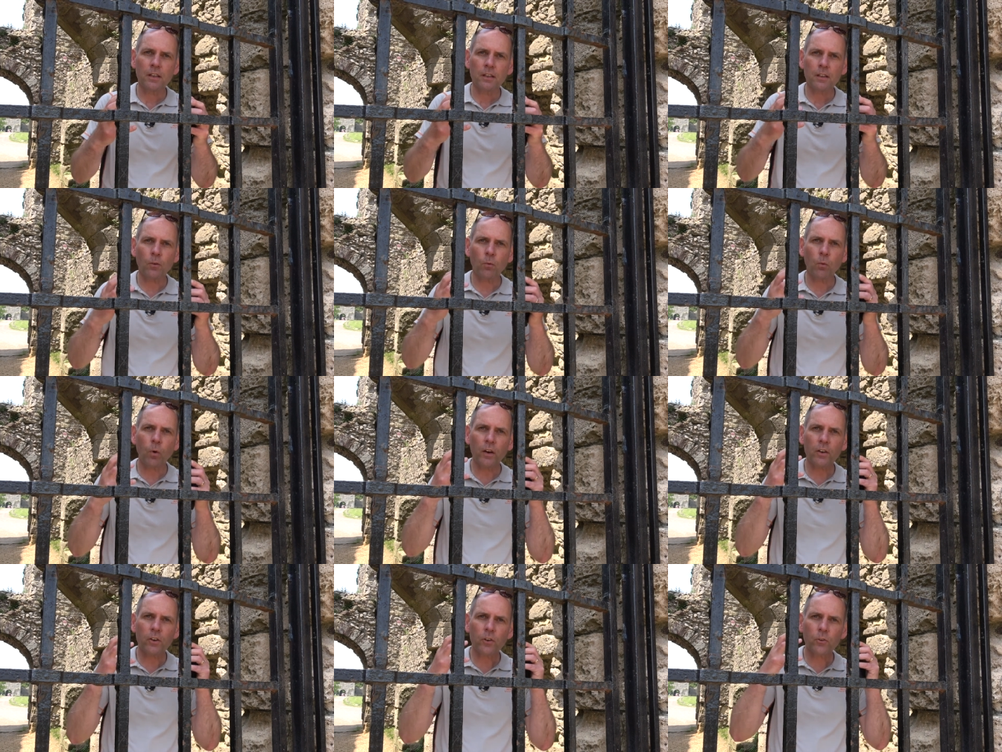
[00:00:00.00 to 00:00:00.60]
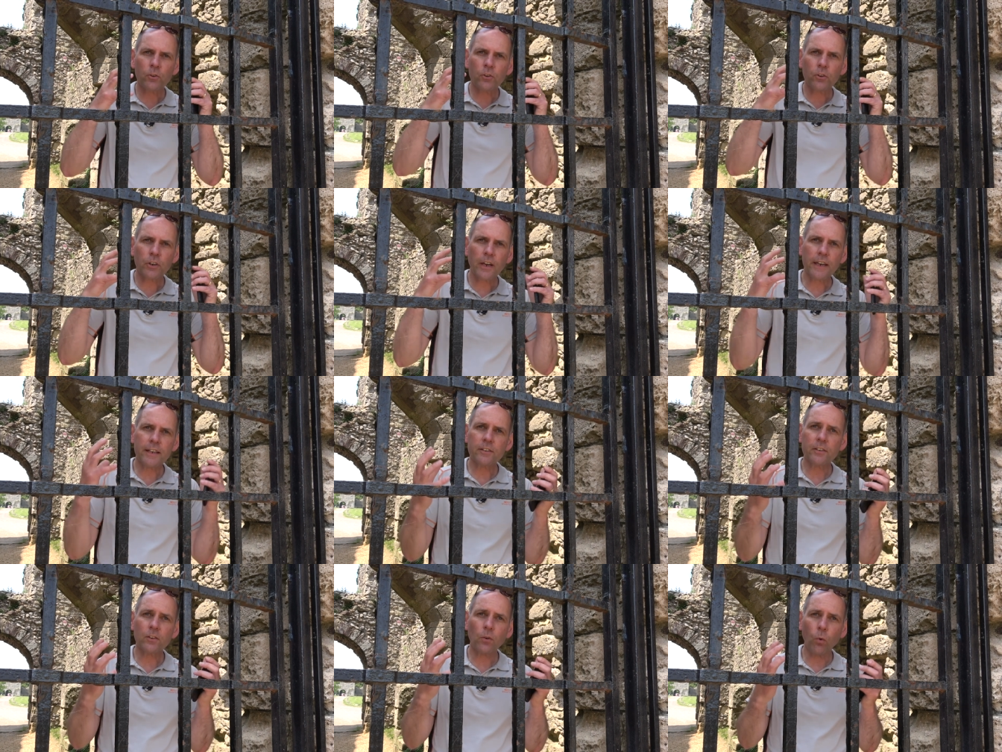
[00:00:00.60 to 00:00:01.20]
the one who
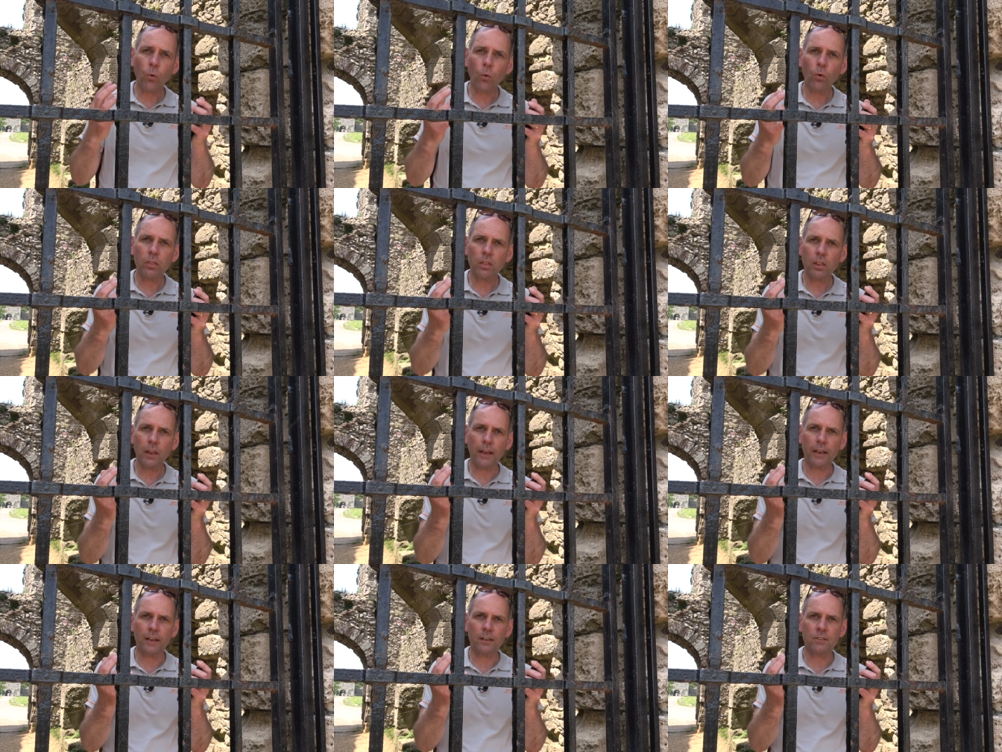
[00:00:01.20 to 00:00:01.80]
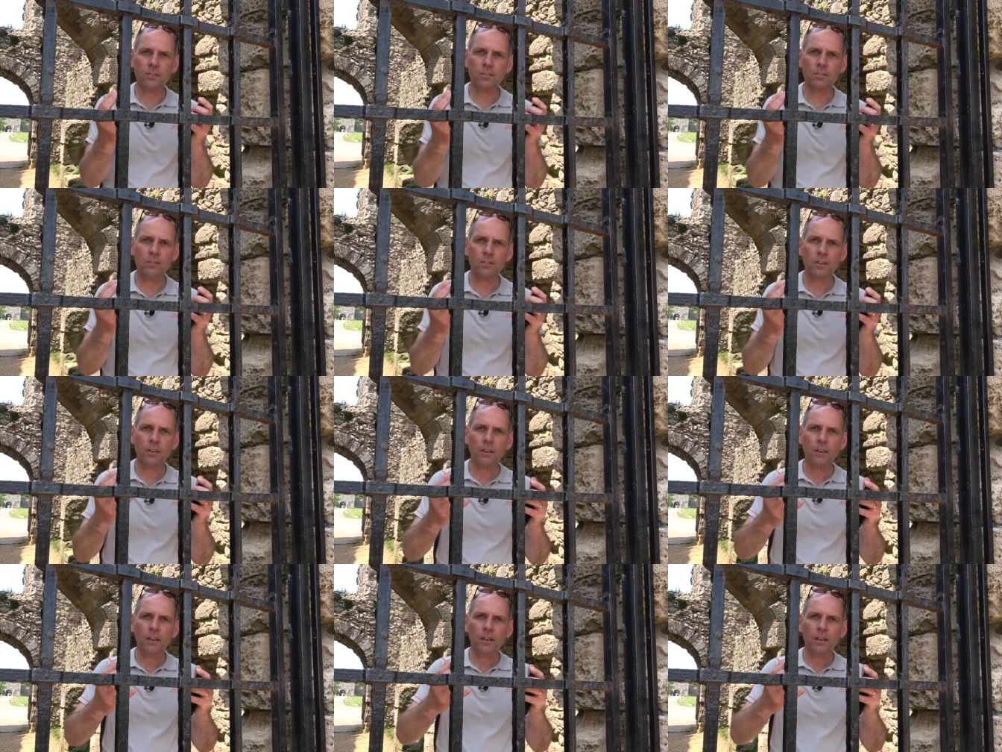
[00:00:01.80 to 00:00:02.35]
created all things.